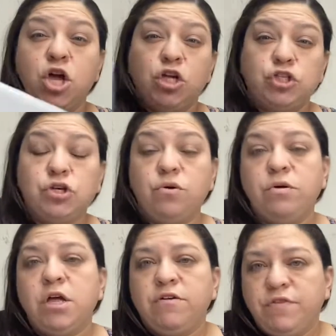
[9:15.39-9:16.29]

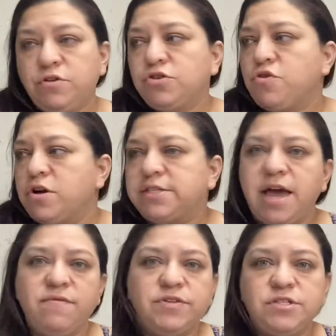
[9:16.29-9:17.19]
So fingers crossed. I
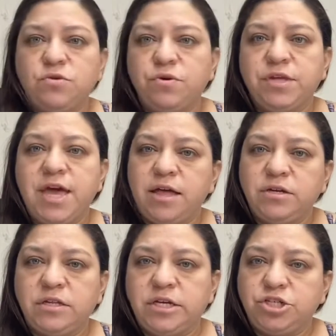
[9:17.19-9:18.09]
haven't done all the
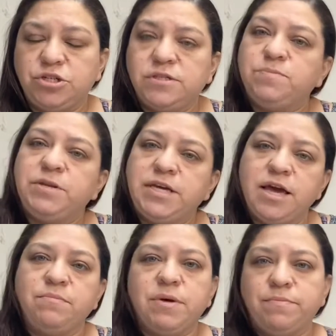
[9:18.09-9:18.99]
calculations, but
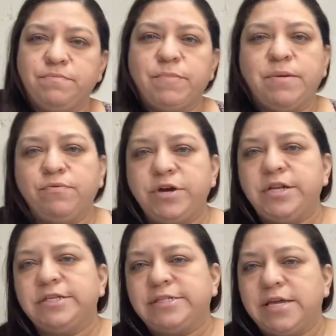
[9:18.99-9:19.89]
again, my
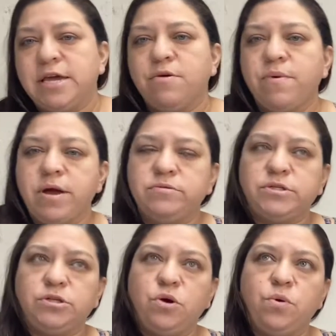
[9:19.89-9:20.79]
brain is saying around
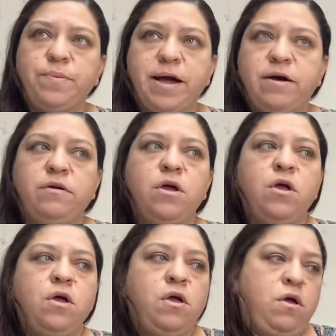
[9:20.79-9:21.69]
it'll go about
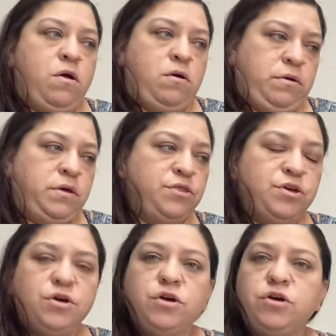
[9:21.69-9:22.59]
in
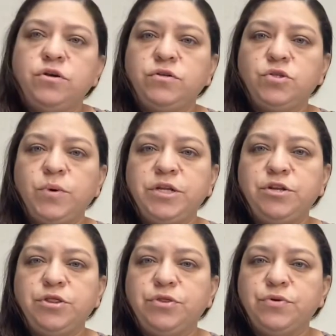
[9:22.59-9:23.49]
the $20
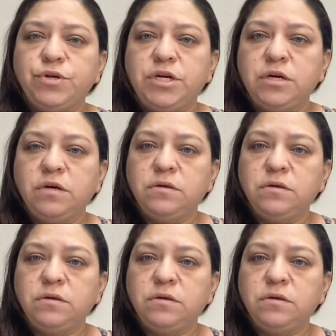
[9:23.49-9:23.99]
to $30